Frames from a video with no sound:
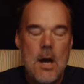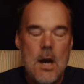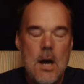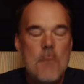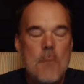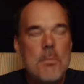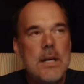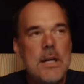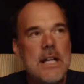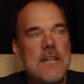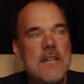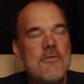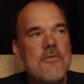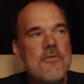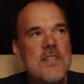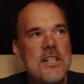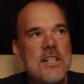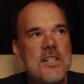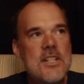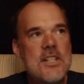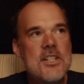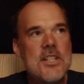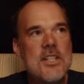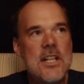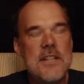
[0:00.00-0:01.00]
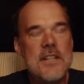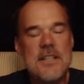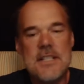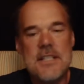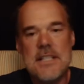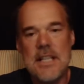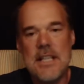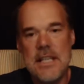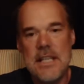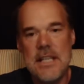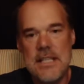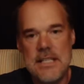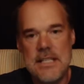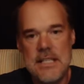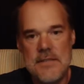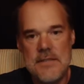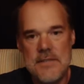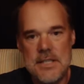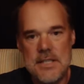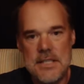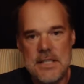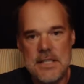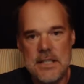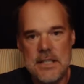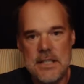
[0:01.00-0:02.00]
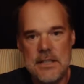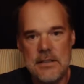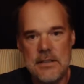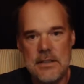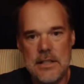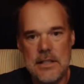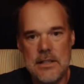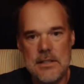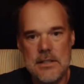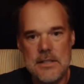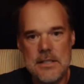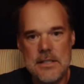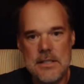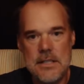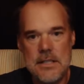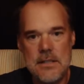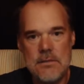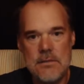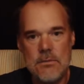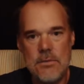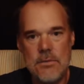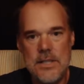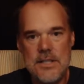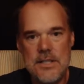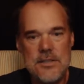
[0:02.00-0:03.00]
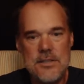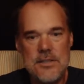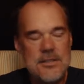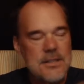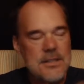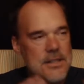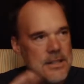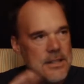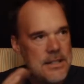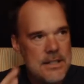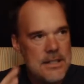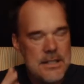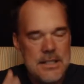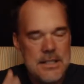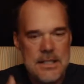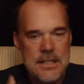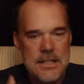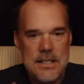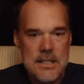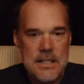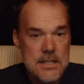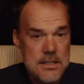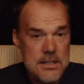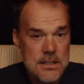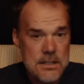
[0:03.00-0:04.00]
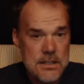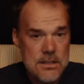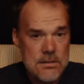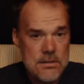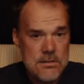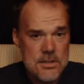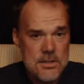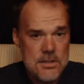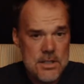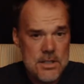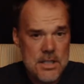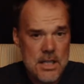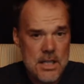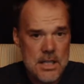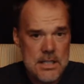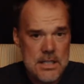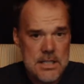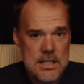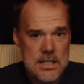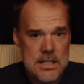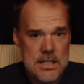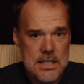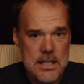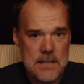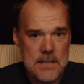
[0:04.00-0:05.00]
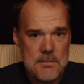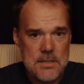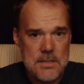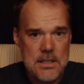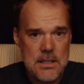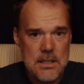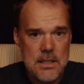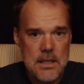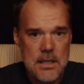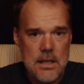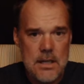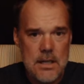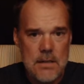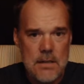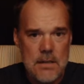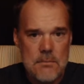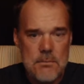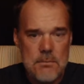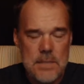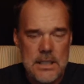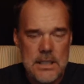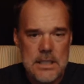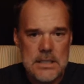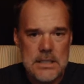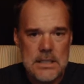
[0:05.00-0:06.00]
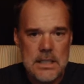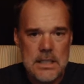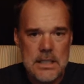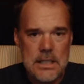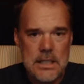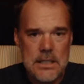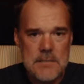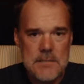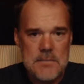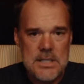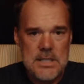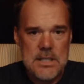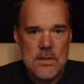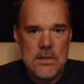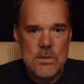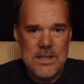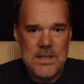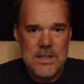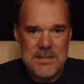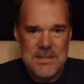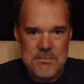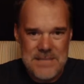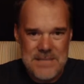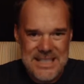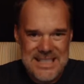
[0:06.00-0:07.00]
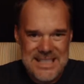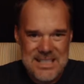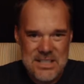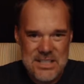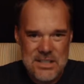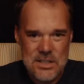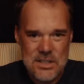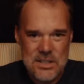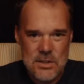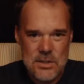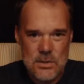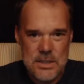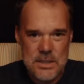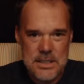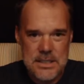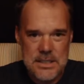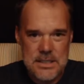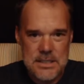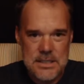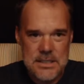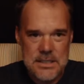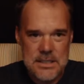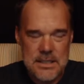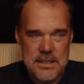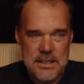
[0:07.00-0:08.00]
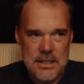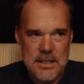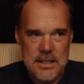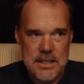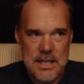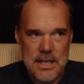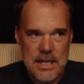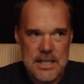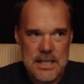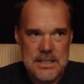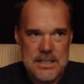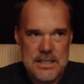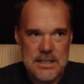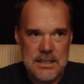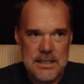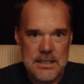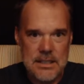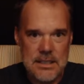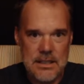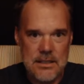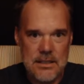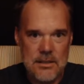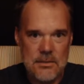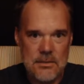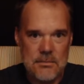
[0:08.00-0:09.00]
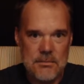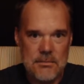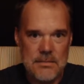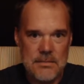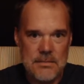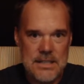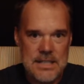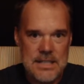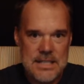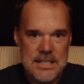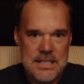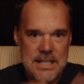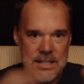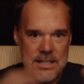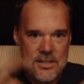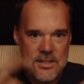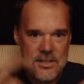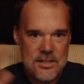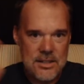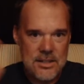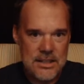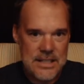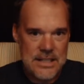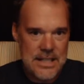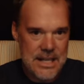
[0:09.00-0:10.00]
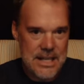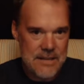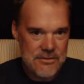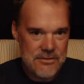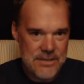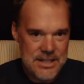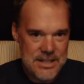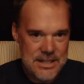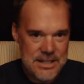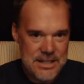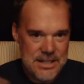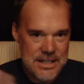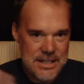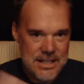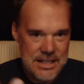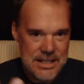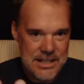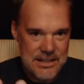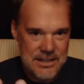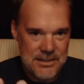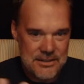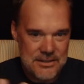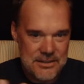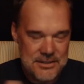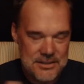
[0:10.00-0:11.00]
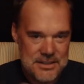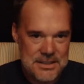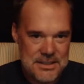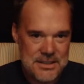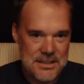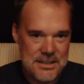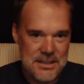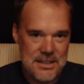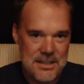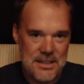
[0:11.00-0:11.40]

But I finished on this idea of the singularity, which is a huge concept, but I'm so committed to it that um, essentially everything else